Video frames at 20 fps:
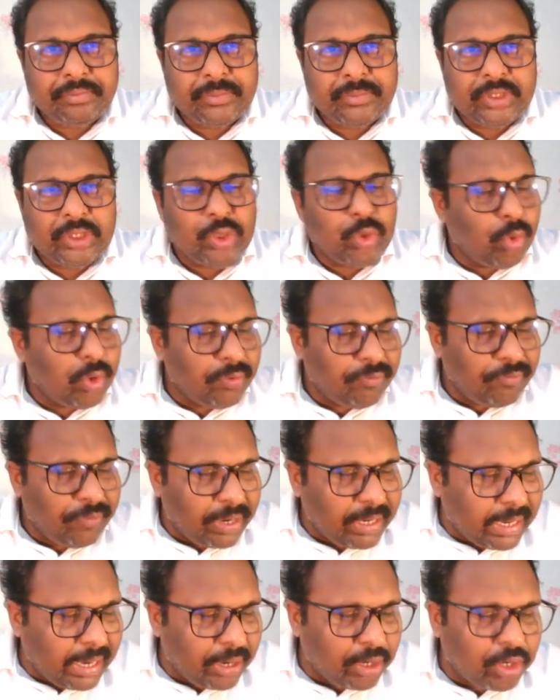You won't
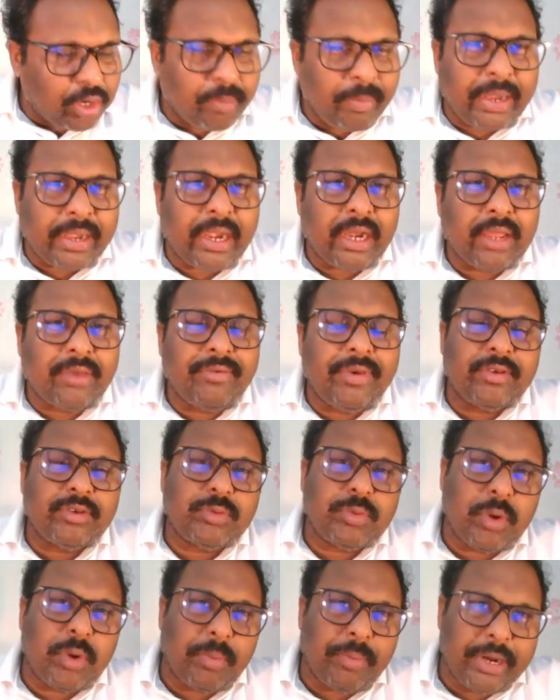find electromagnetic waves
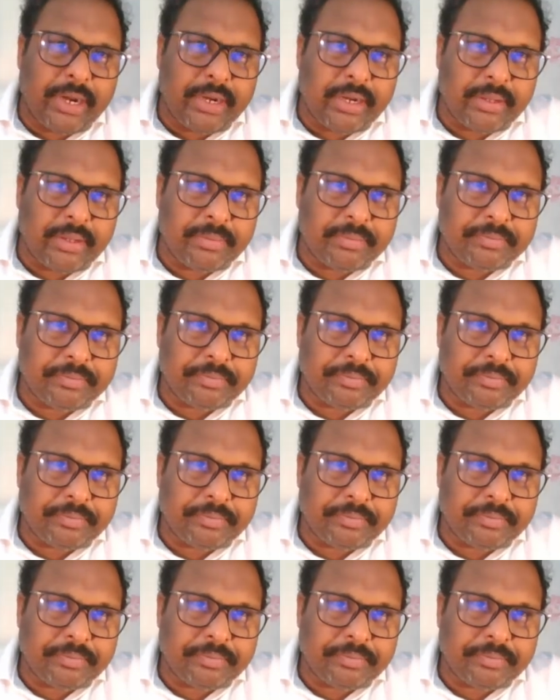propagating.